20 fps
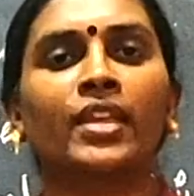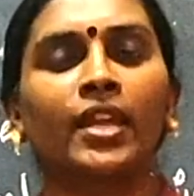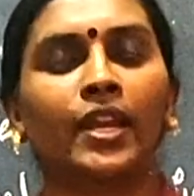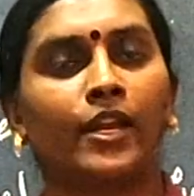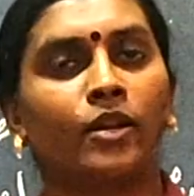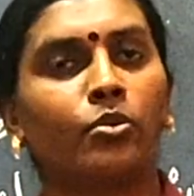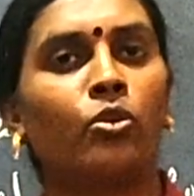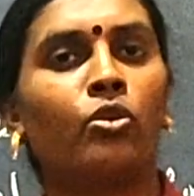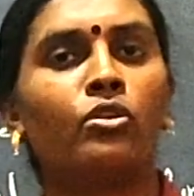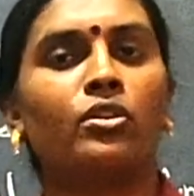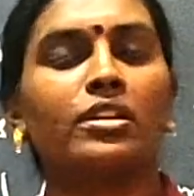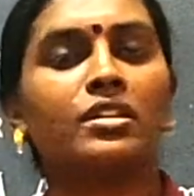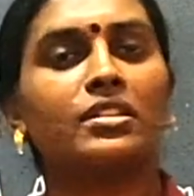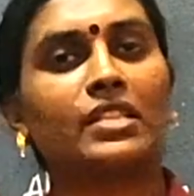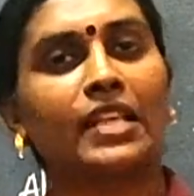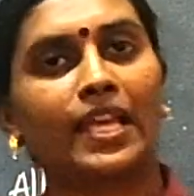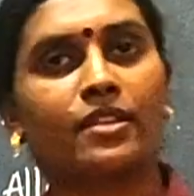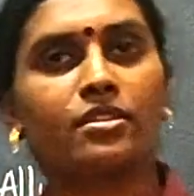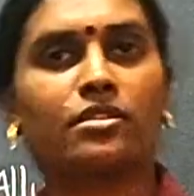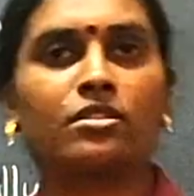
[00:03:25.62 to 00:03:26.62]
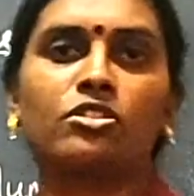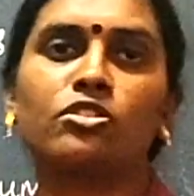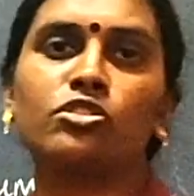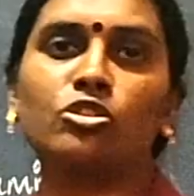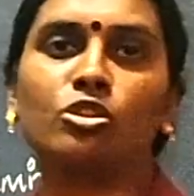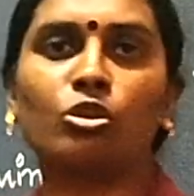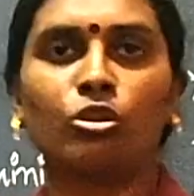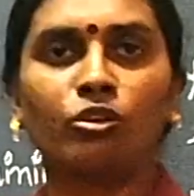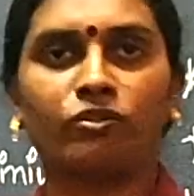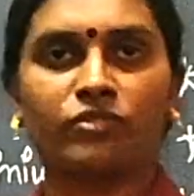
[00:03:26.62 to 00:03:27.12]
and what is
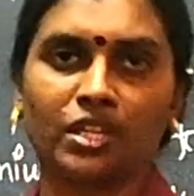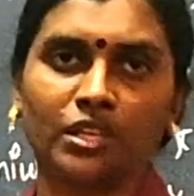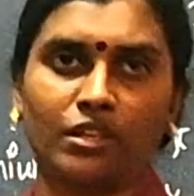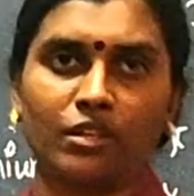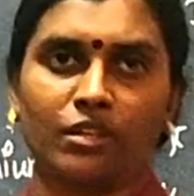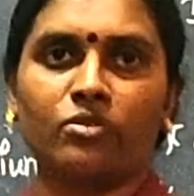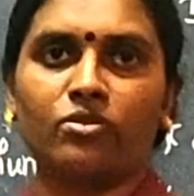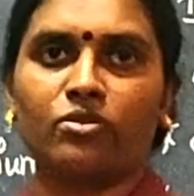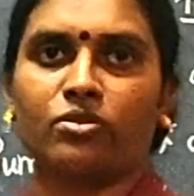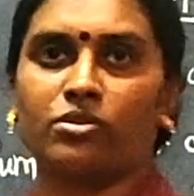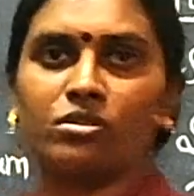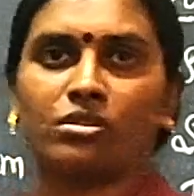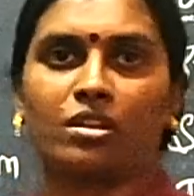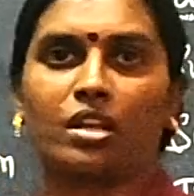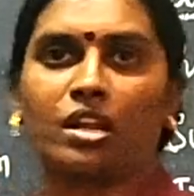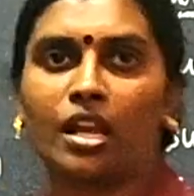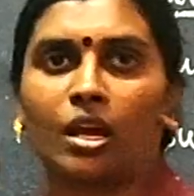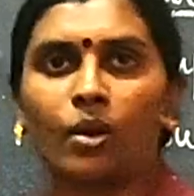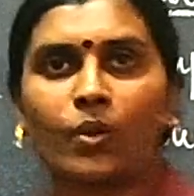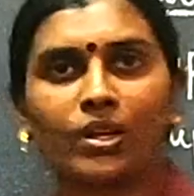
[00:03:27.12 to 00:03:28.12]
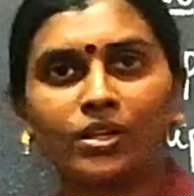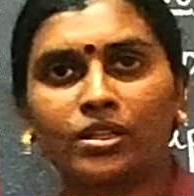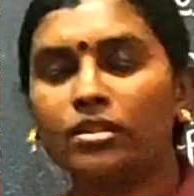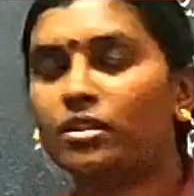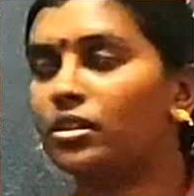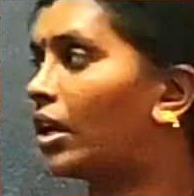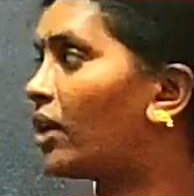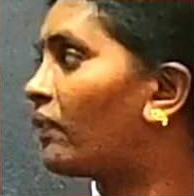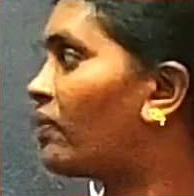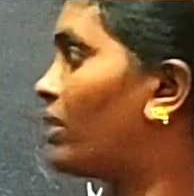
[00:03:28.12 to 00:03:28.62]
essential of the industries. Now I think
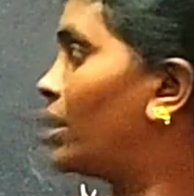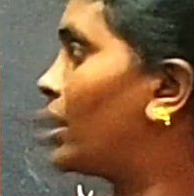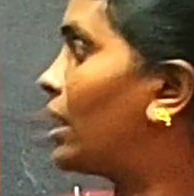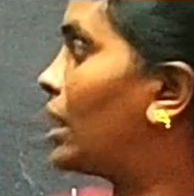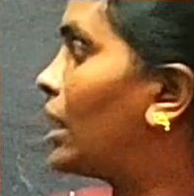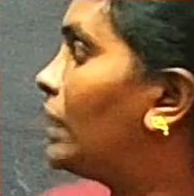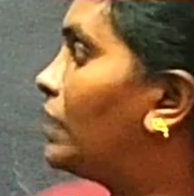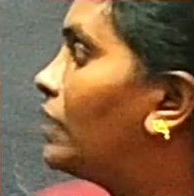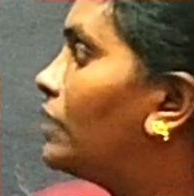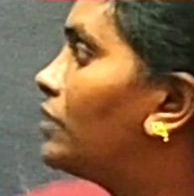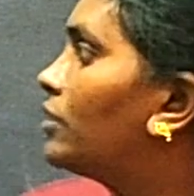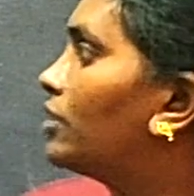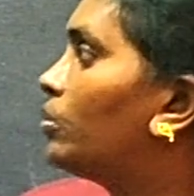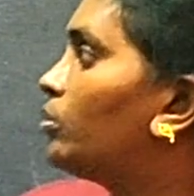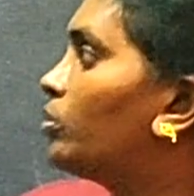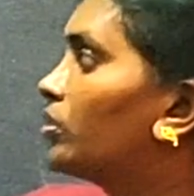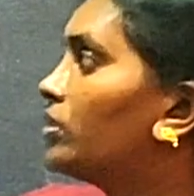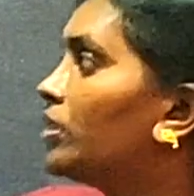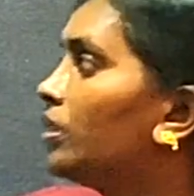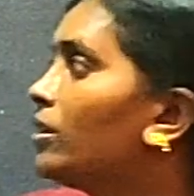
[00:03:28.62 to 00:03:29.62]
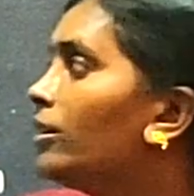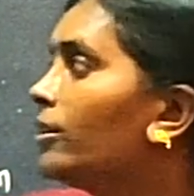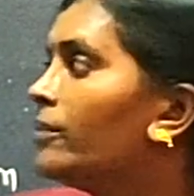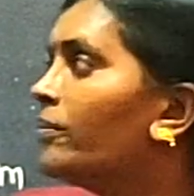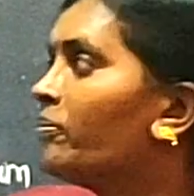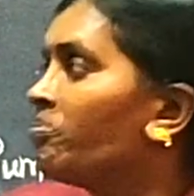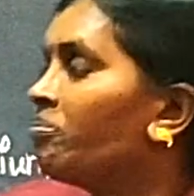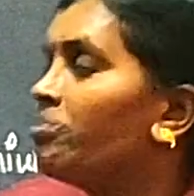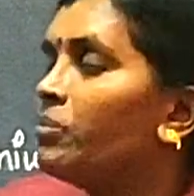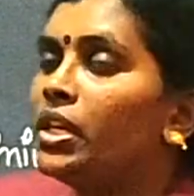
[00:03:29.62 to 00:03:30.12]
we are very clear about
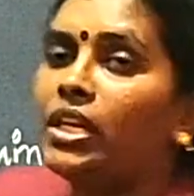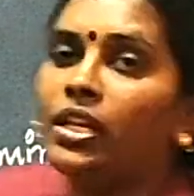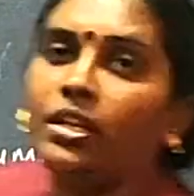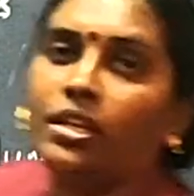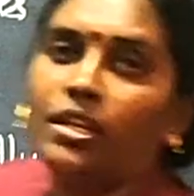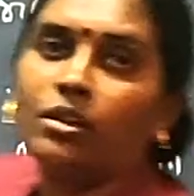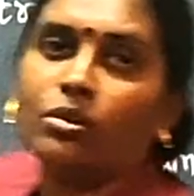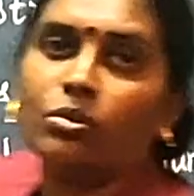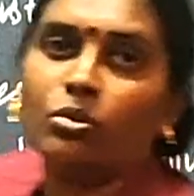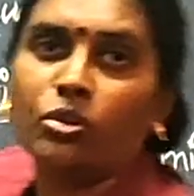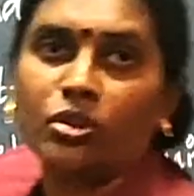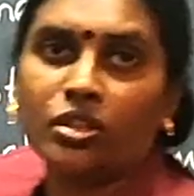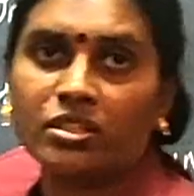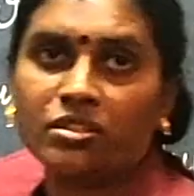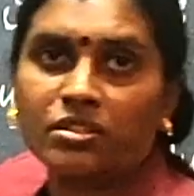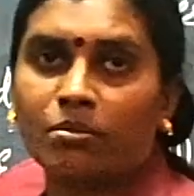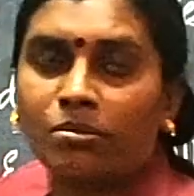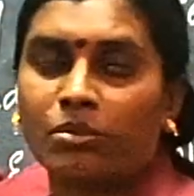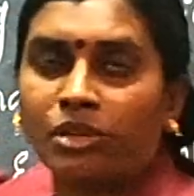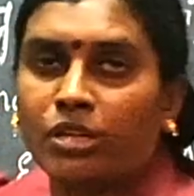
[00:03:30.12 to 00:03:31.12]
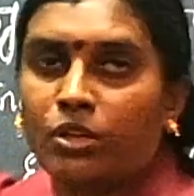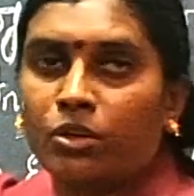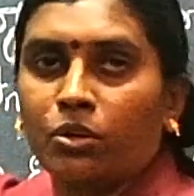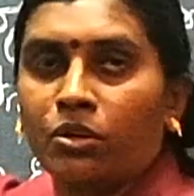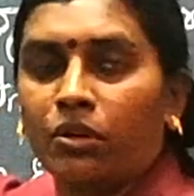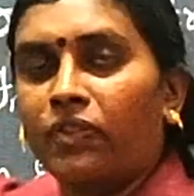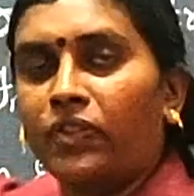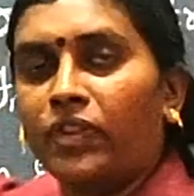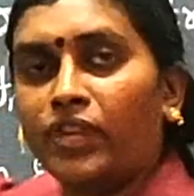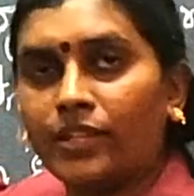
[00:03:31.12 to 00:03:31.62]
the meaning, what is the meaning
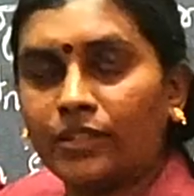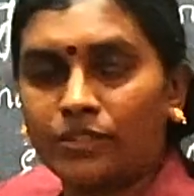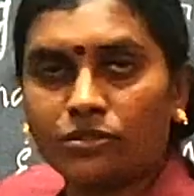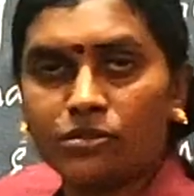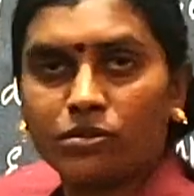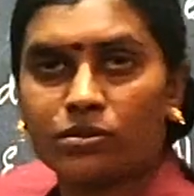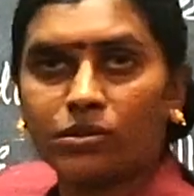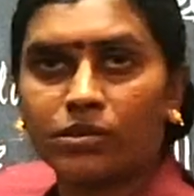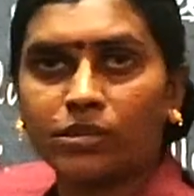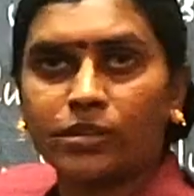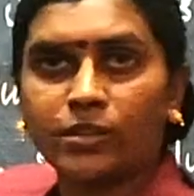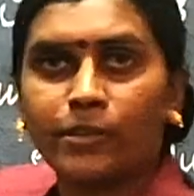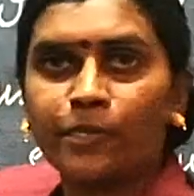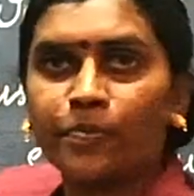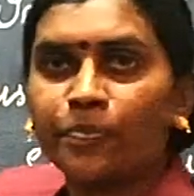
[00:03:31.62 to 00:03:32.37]
of the industries.